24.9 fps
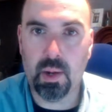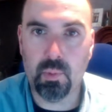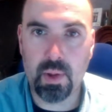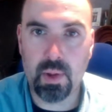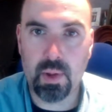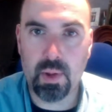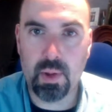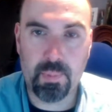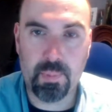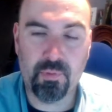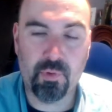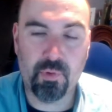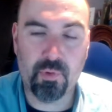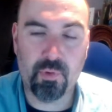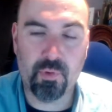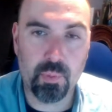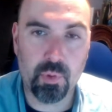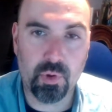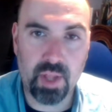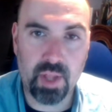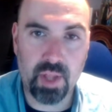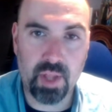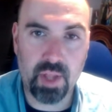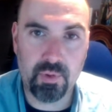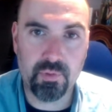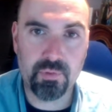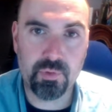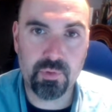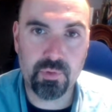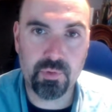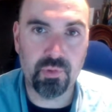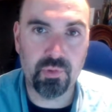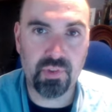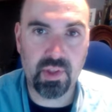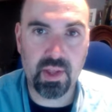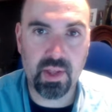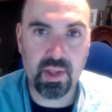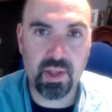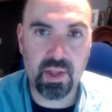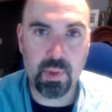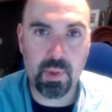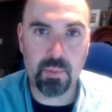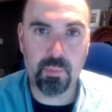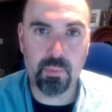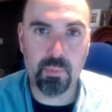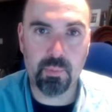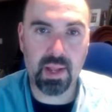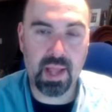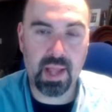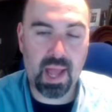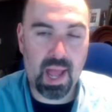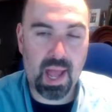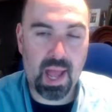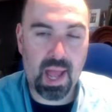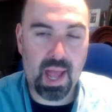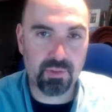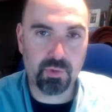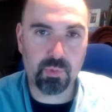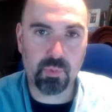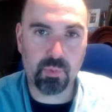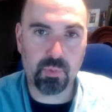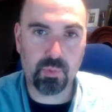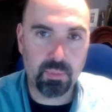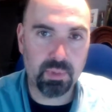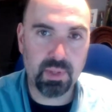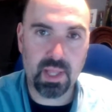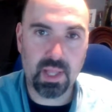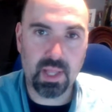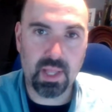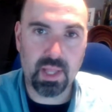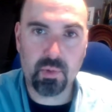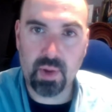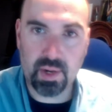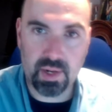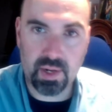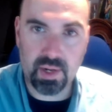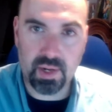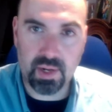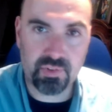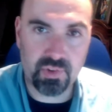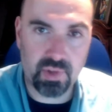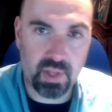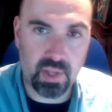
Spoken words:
Before he wrote Game of Thrones, he already had screenplay credits.